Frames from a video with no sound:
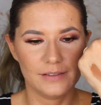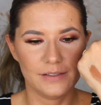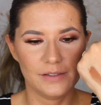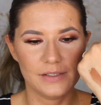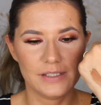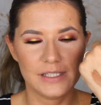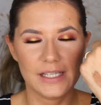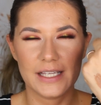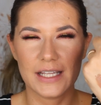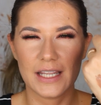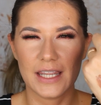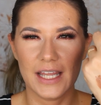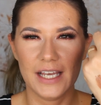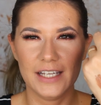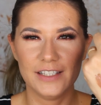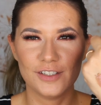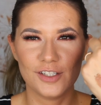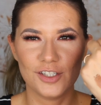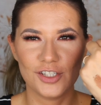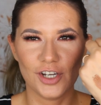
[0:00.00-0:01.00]
Looks like
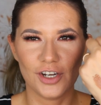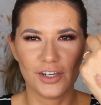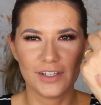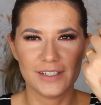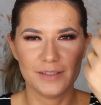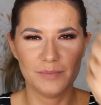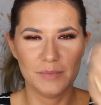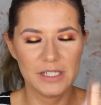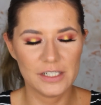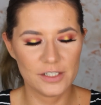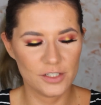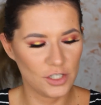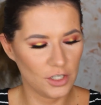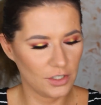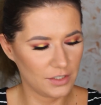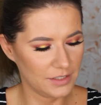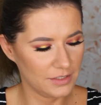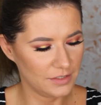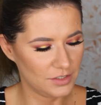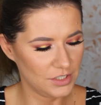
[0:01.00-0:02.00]
light chocolate, milk
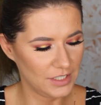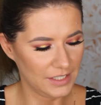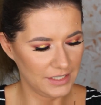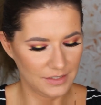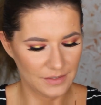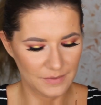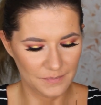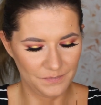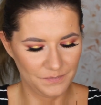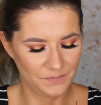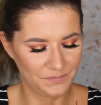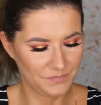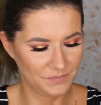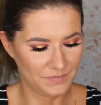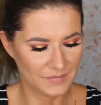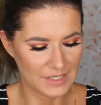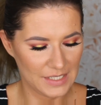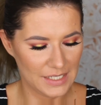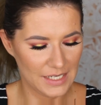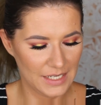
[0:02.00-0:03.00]
chocolate shade.
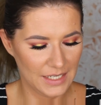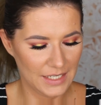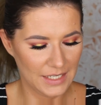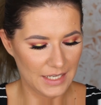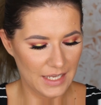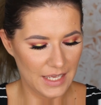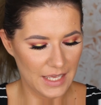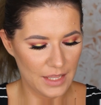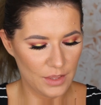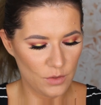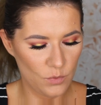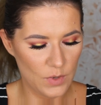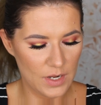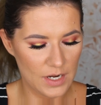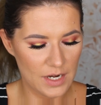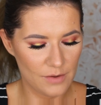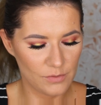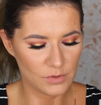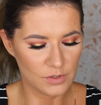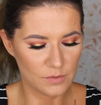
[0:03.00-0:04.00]
And the
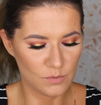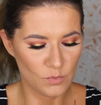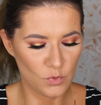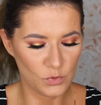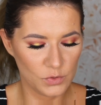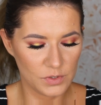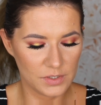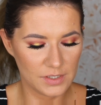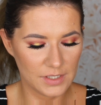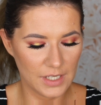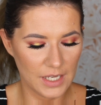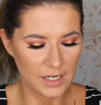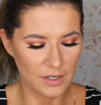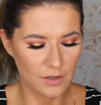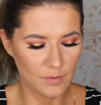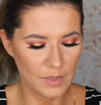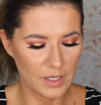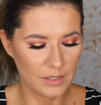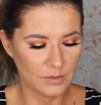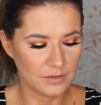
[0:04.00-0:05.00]
one I was most
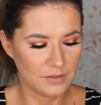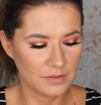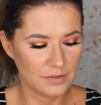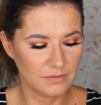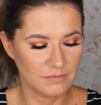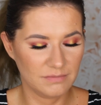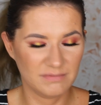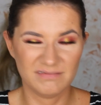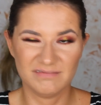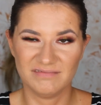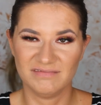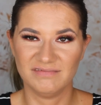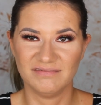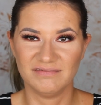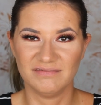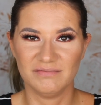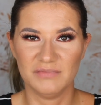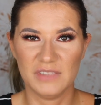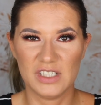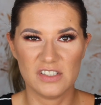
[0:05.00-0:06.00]
scared about
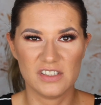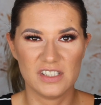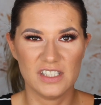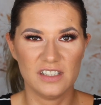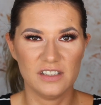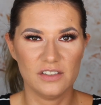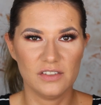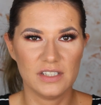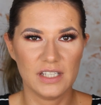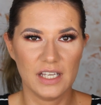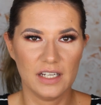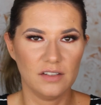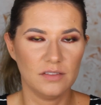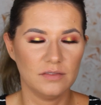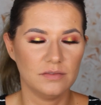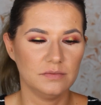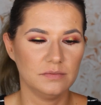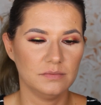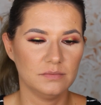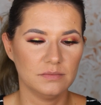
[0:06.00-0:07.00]
because it looked kind
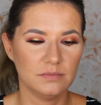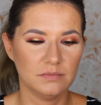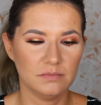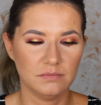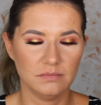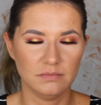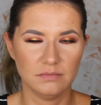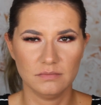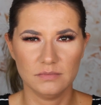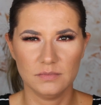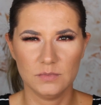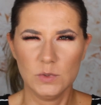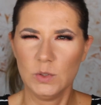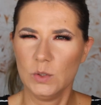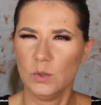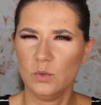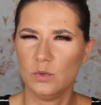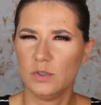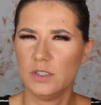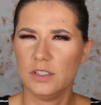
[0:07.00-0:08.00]
of
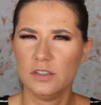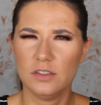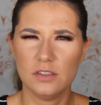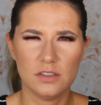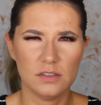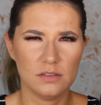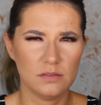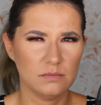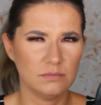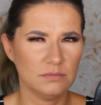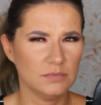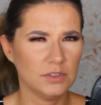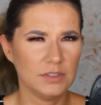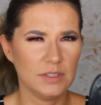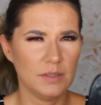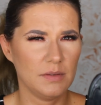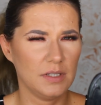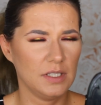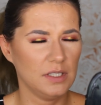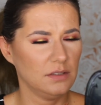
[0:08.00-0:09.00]
orange or
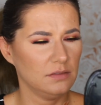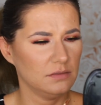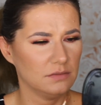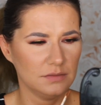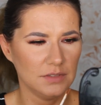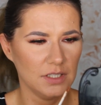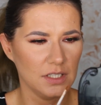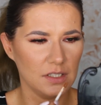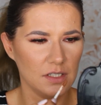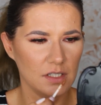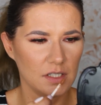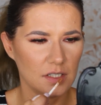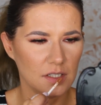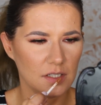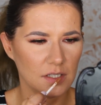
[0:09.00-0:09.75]
something, I don't know.